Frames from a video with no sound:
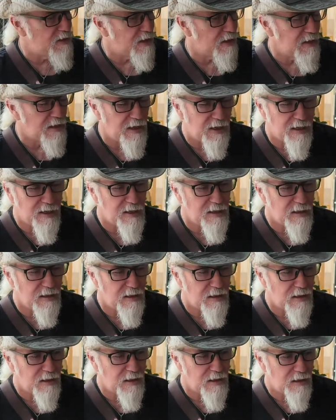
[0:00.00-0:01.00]
Sunday,
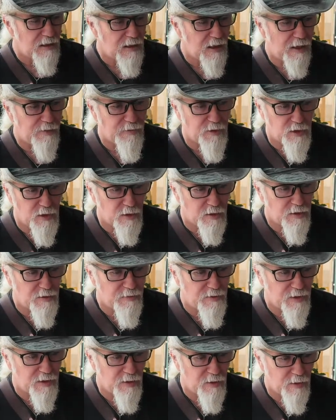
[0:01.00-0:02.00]
I have a
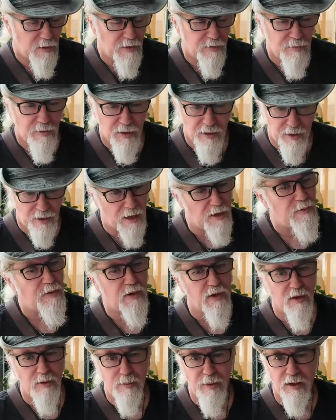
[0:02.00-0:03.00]
cooking video, and then Monday I have
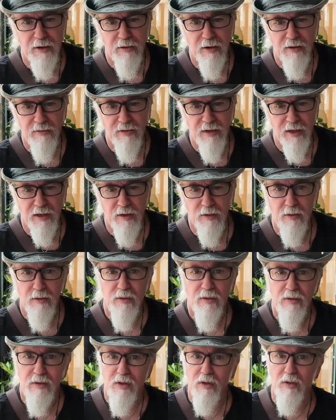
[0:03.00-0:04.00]
another bike ride video.
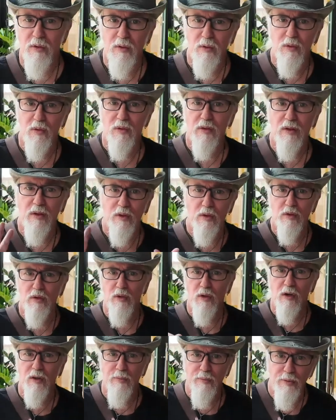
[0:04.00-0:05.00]
So
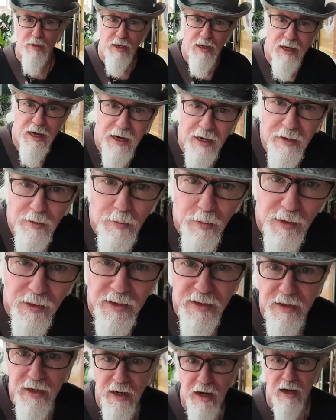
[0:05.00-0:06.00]
those are all the pre-canned
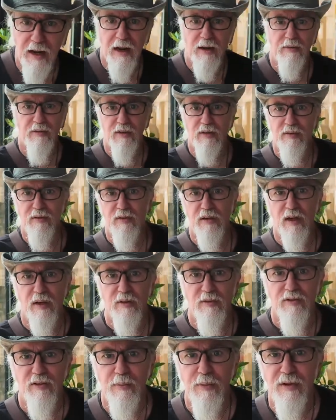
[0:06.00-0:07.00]
ones that I have
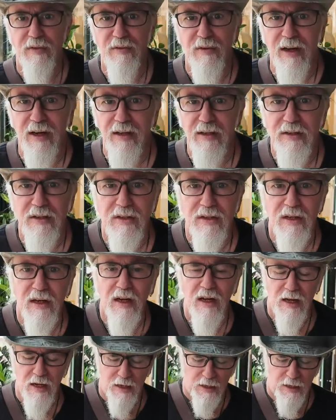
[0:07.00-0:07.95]
done from advance.